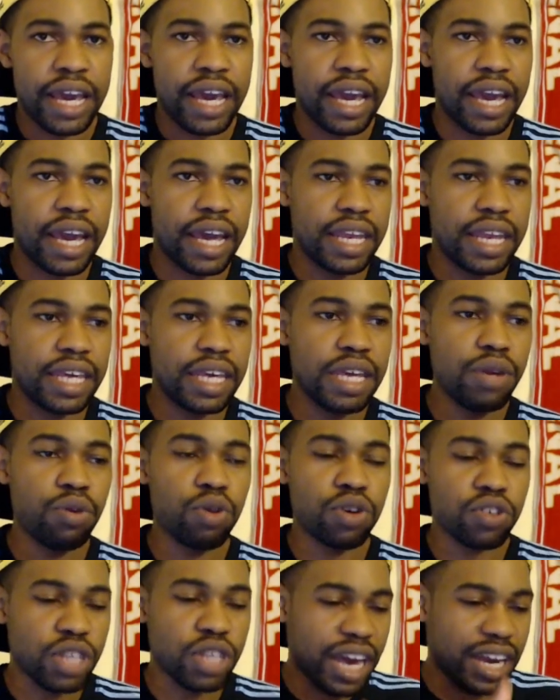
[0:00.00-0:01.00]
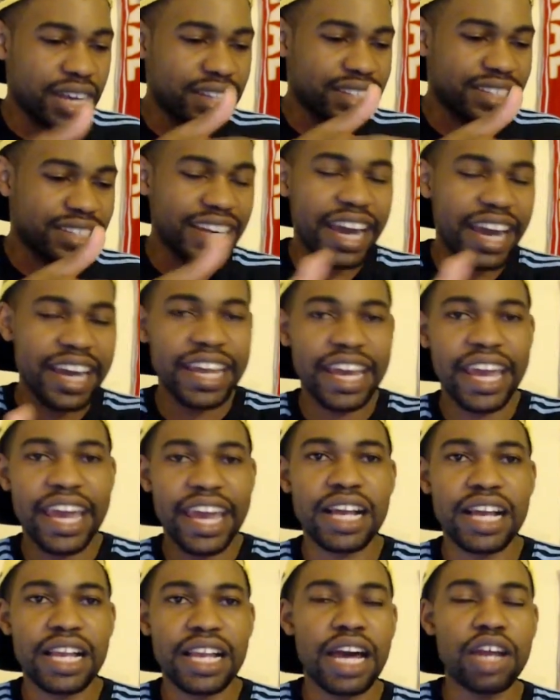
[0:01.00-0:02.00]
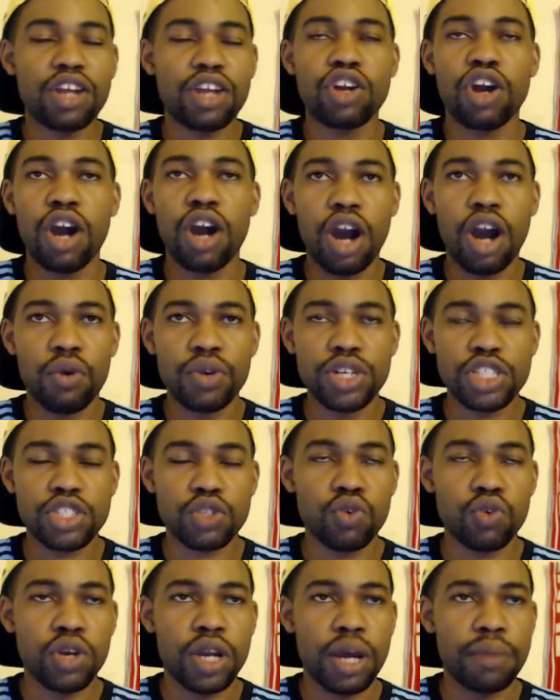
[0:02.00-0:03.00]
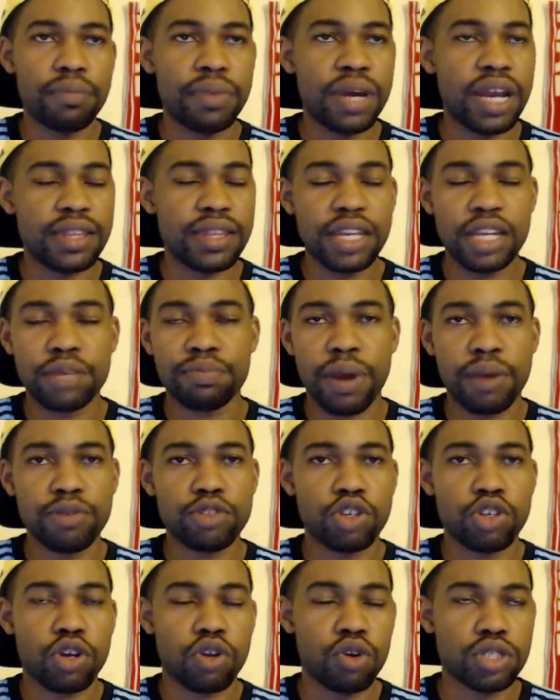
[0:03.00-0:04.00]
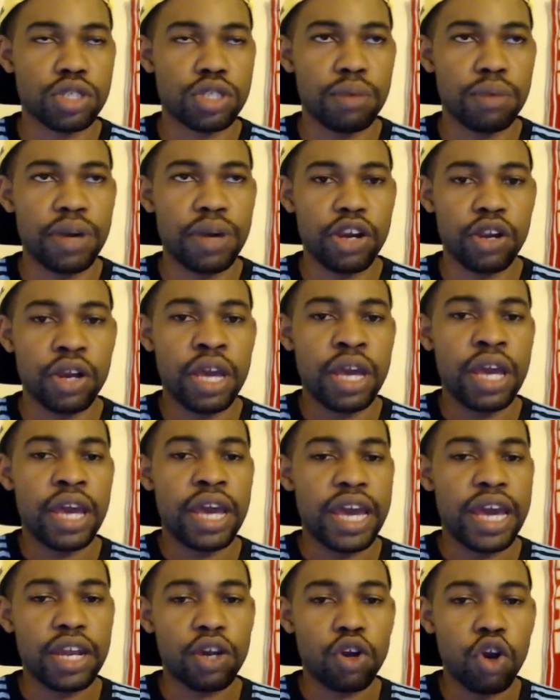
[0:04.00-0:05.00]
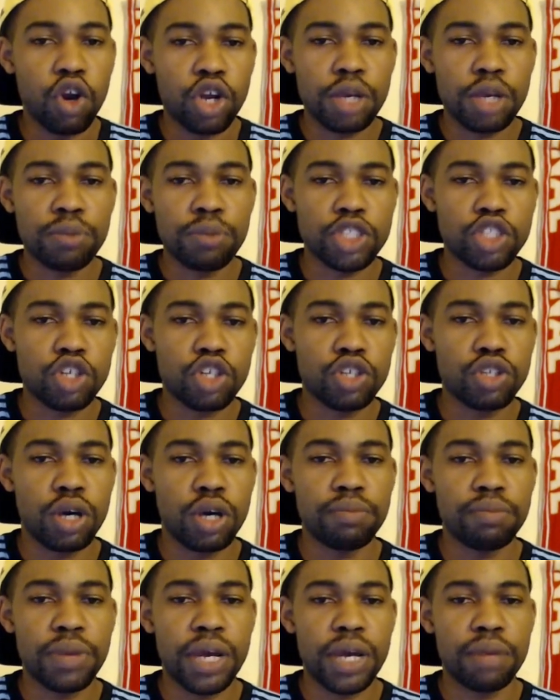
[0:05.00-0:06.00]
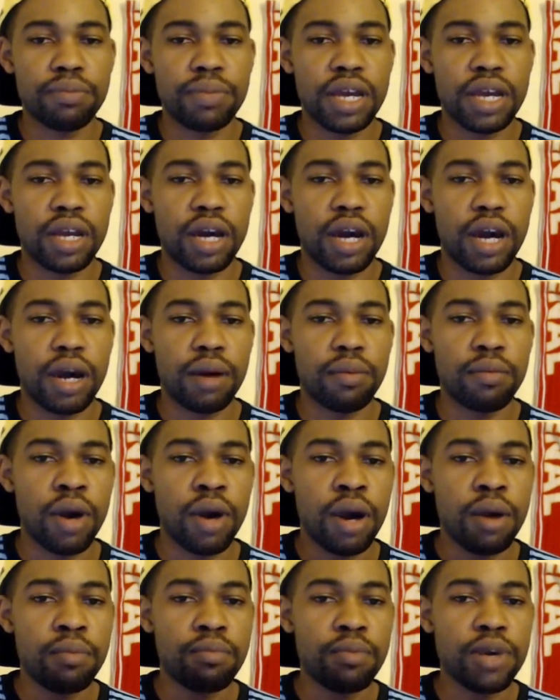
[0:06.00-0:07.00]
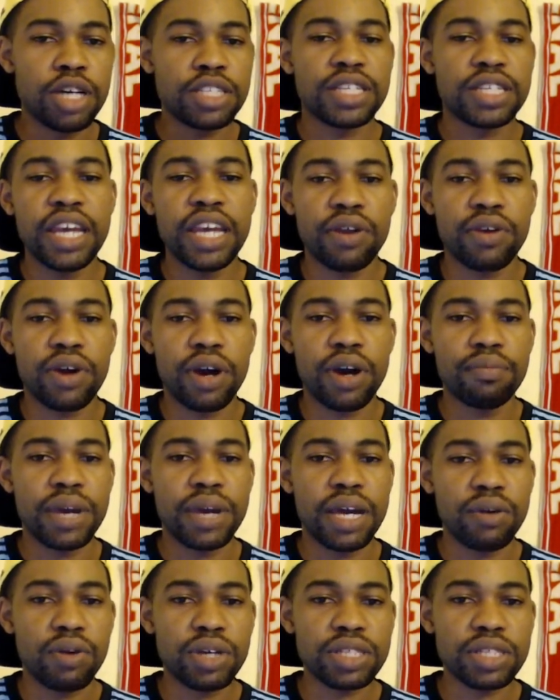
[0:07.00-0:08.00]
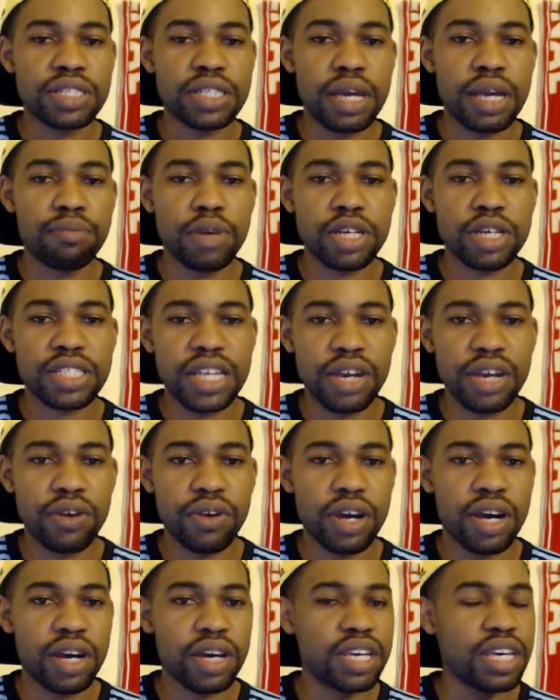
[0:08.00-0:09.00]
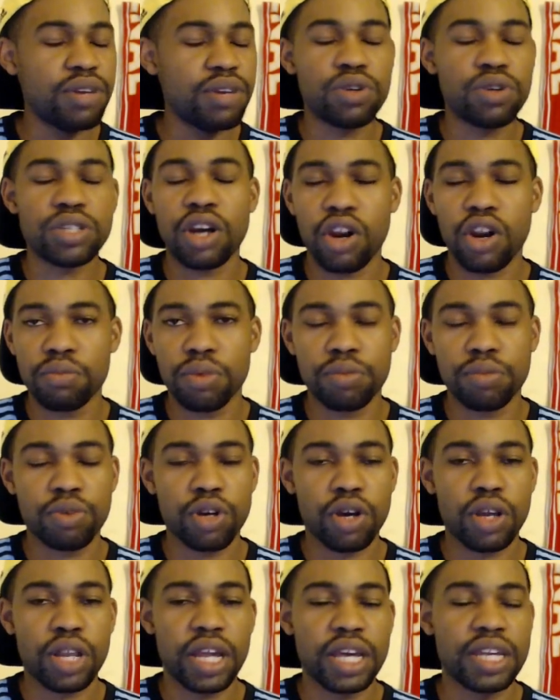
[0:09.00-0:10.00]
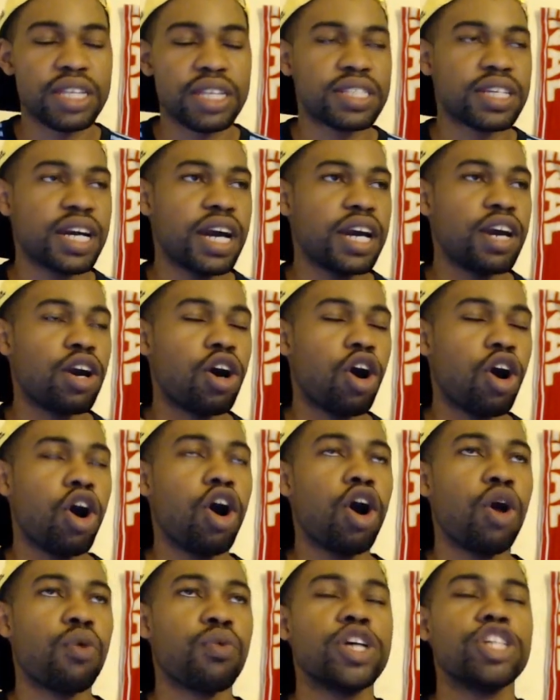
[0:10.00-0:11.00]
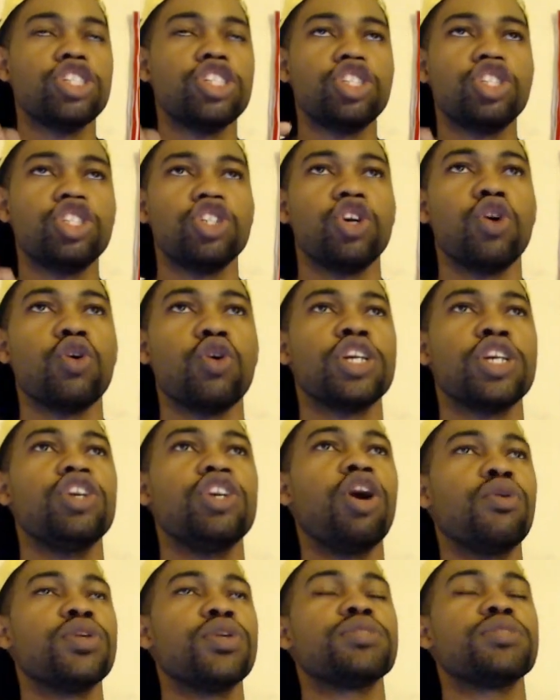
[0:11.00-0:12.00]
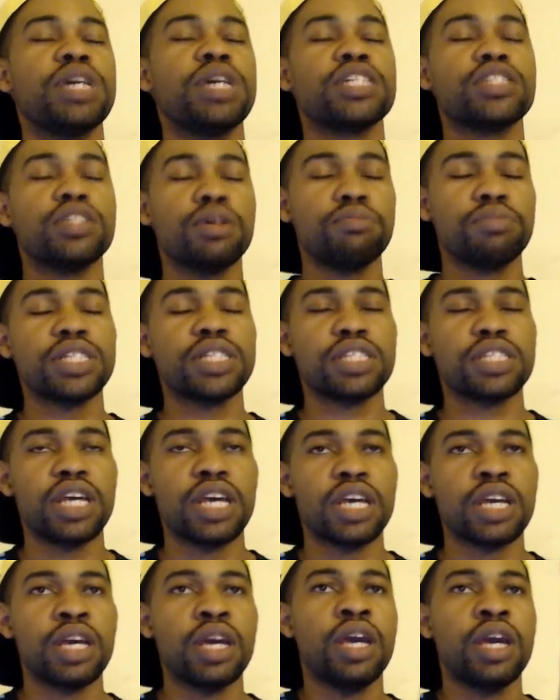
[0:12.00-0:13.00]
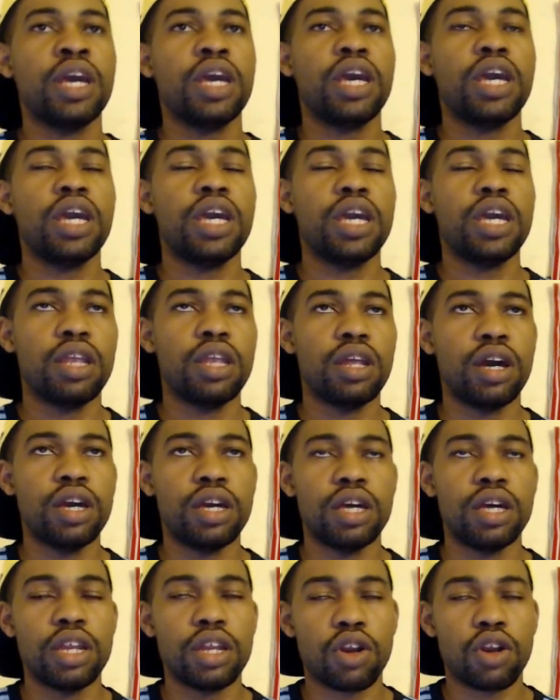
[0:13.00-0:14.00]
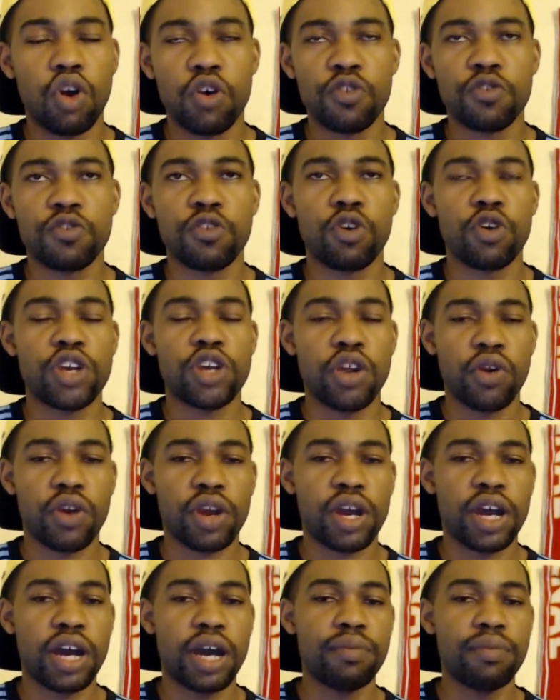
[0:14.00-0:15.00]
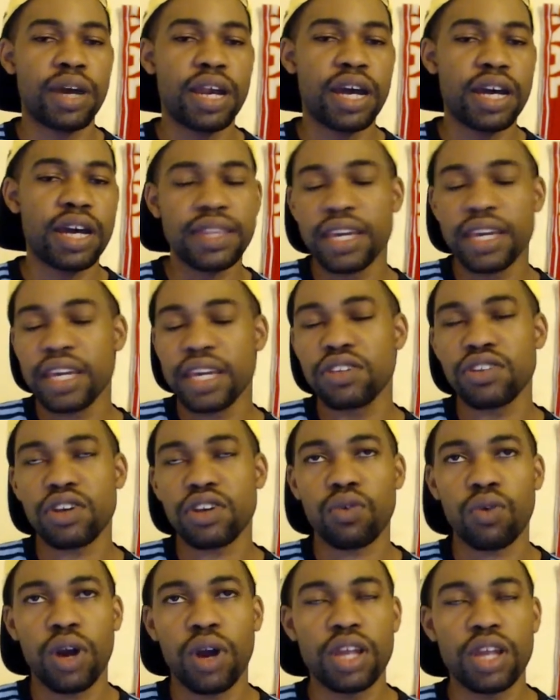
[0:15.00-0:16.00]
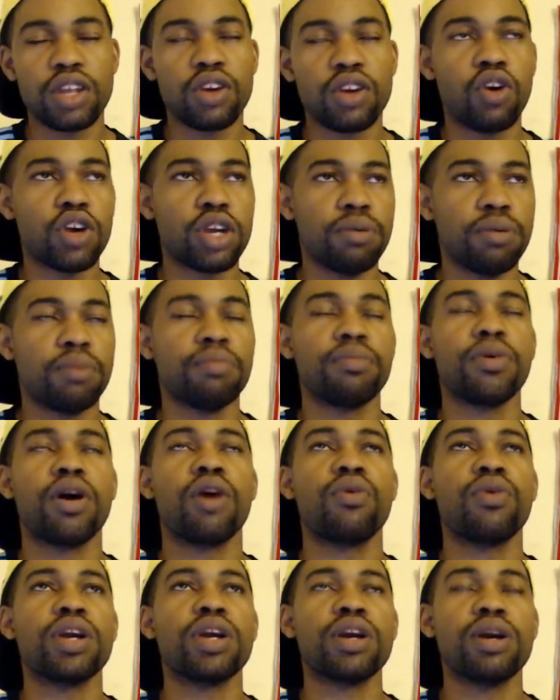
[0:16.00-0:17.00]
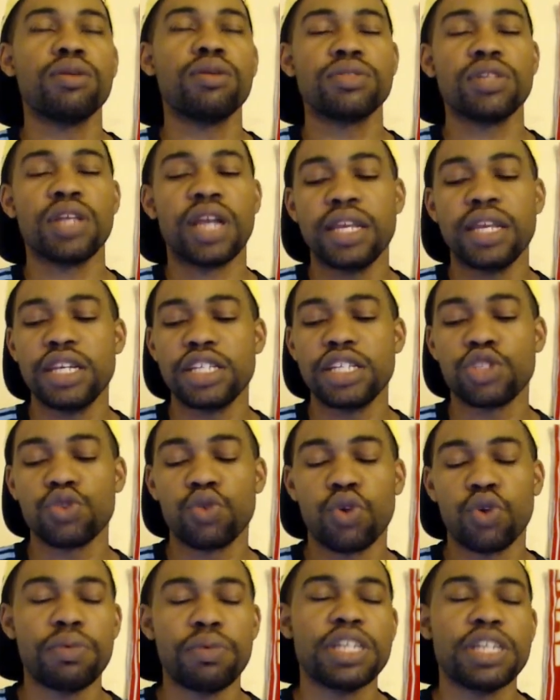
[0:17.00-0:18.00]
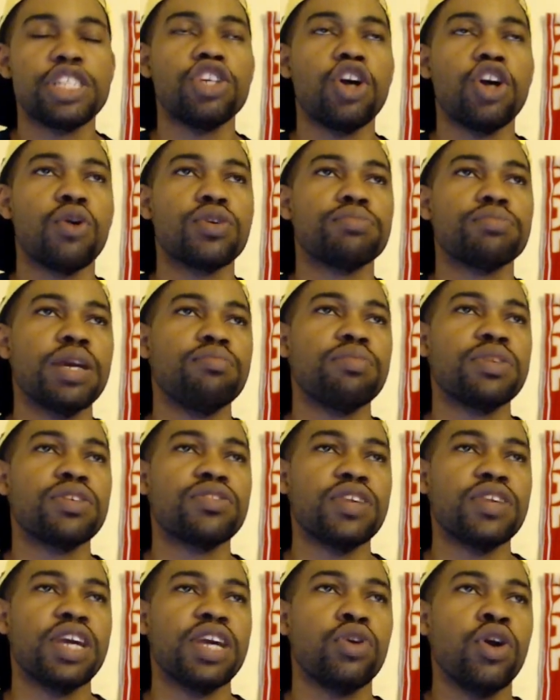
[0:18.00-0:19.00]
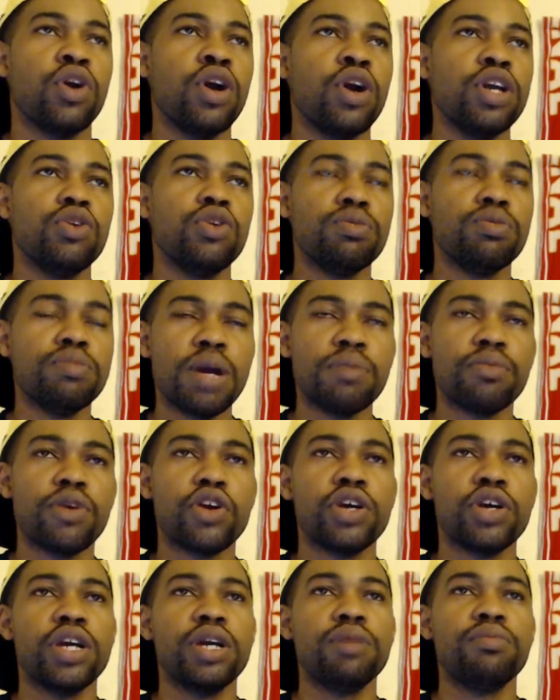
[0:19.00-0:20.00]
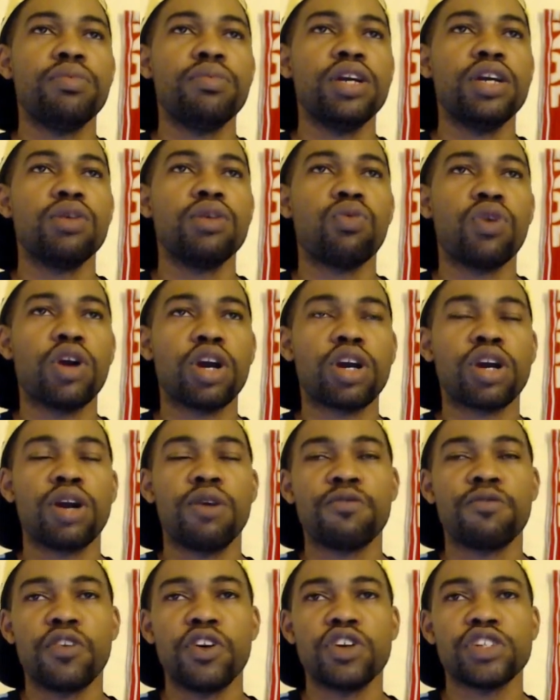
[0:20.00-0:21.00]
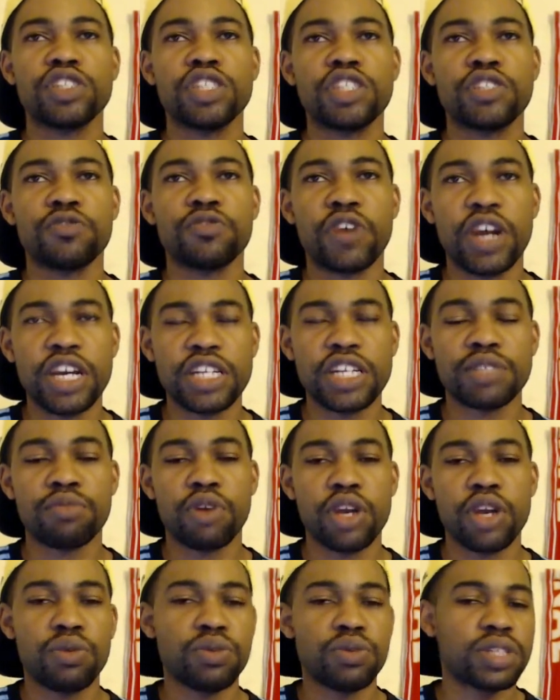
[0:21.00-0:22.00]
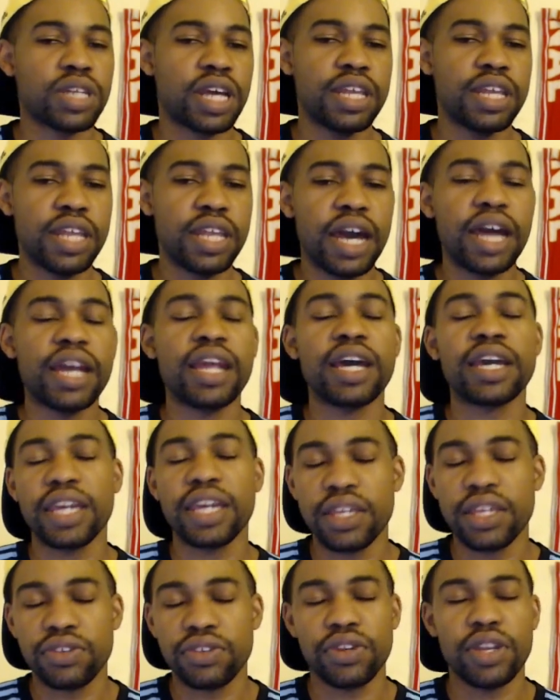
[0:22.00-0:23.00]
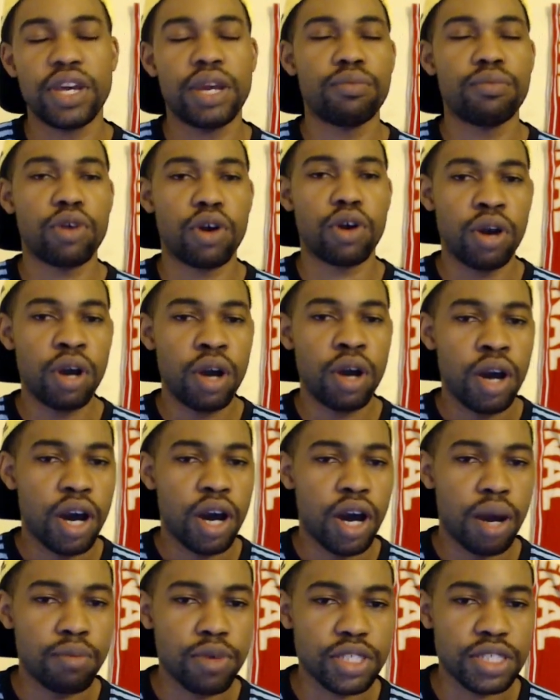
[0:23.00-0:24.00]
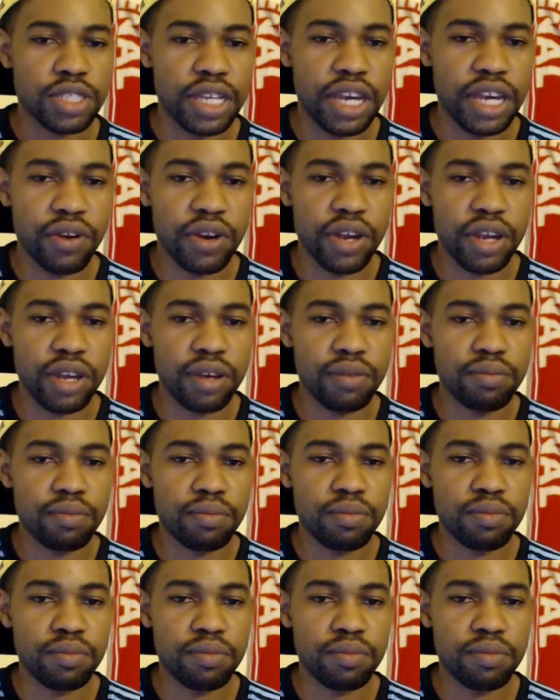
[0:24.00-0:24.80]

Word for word: And he was at a tight angle. I don't know how he scored that, man. I think they probably should have closed on better. And the goalkeeper should have done better, man. Um, Muslera, man. What's his name? Muslera? He was horrible, bro. Like, this guy always choke. He always makes some mistake in in the goal for Uruguay, man. I think he's a quality goalkeeper, but when it comes to, like, these tournaments, he always made mistakes. You remember him in the World Cup versus France, bro. He was like that again today, bro. Uh, Muslera...